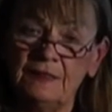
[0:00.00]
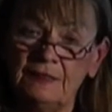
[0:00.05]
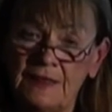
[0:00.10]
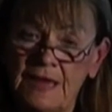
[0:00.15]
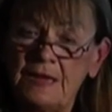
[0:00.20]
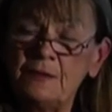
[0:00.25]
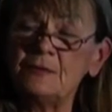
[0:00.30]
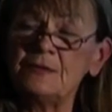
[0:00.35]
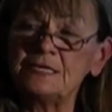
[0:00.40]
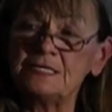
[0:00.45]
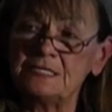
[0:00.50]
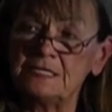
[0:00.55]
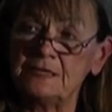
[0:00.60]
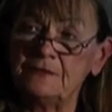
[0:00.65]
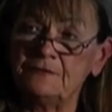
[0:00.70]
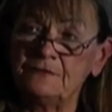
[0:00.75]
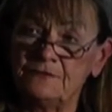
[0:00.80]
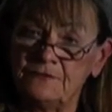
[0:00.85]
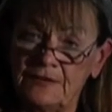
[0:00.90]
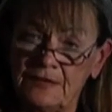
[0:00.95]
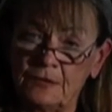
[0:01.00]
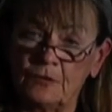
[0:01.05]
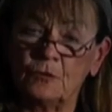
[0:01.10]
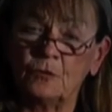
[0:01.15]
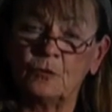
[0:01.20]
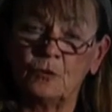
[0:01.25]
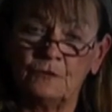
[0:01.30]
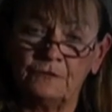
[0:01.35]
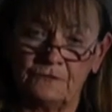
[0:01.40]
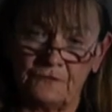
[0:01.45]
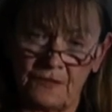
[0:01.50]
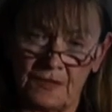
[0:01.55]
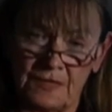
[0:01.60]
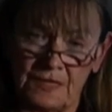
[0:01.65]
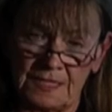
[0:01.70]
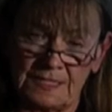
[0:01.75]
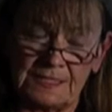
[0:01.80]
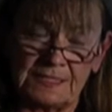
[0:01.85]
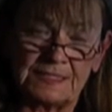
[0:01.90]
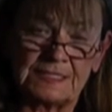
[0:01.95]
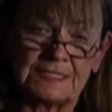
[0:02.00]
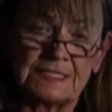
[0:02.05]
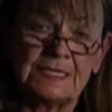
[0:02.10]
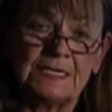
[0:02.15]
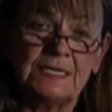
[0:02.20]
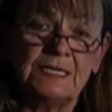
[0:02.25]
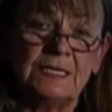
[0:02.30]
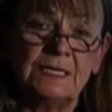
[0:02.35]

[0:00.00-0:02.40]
they receive federal funds